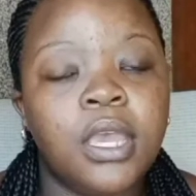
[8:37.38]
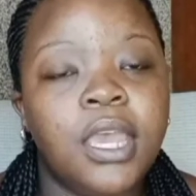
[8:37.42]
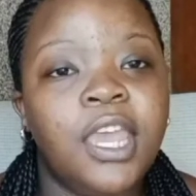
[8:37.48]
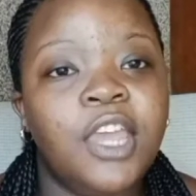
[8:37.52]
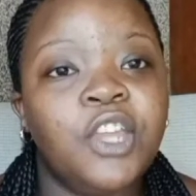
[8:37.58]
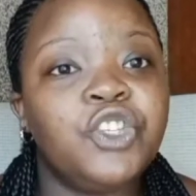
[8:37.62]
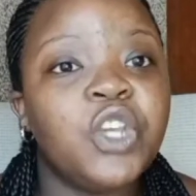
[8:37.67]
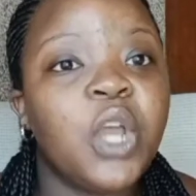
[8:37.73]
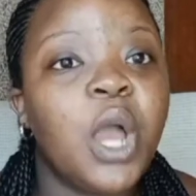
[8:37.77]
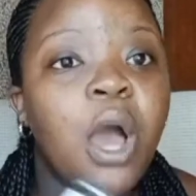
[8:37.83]

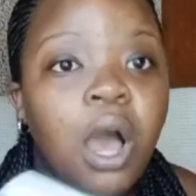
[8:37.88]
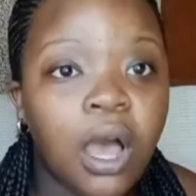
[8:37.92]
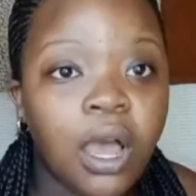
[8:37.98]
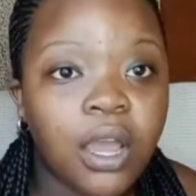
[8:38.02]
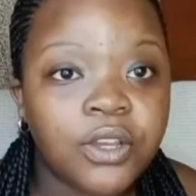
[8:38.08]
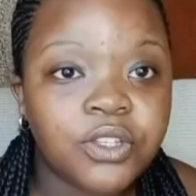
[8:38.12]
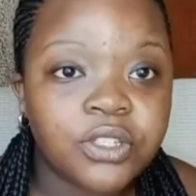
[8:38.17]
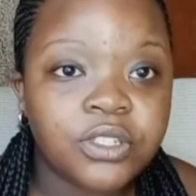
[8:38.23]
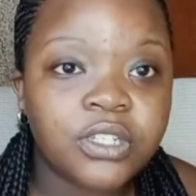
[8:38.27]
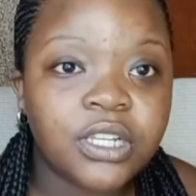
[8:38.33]
in
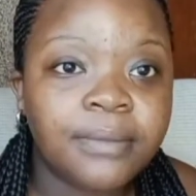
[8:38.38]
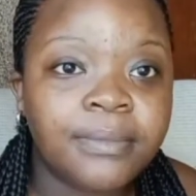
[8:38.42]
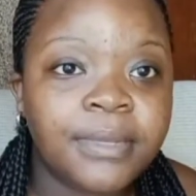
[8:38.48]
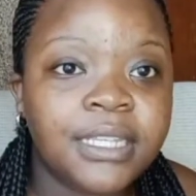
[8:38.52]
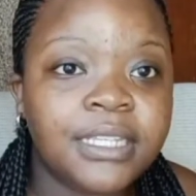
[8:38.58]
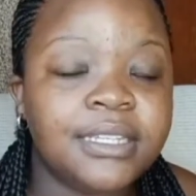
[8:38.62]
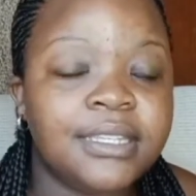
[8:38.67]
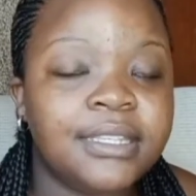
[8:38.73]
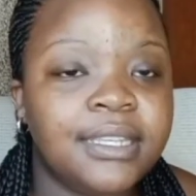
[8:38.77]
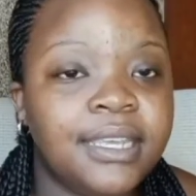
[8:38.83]
charge. Let
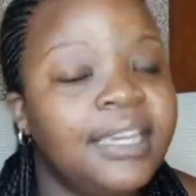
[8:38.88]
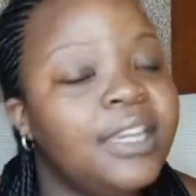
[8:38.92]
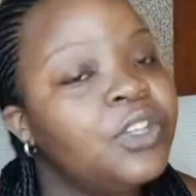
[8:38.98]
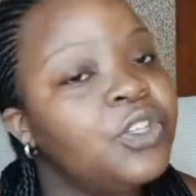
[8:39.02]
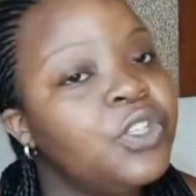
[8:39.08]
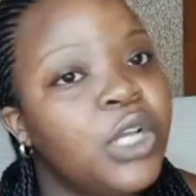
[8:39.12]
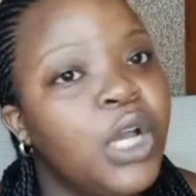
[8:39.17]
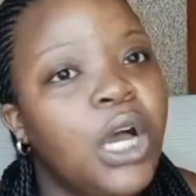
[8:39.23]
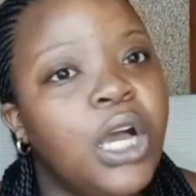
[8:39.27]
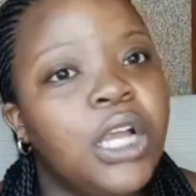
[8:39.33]
me just say in
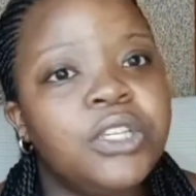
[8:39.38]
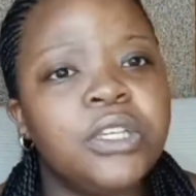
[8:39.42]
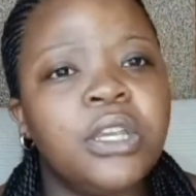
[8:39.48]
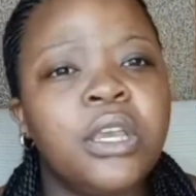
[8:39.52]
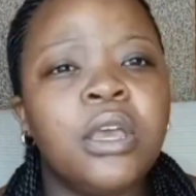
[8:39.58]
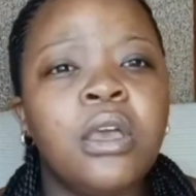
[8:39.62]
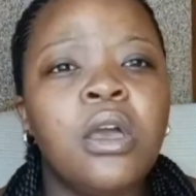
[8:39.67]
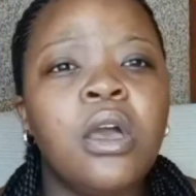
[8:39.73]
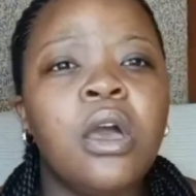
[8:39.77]
charge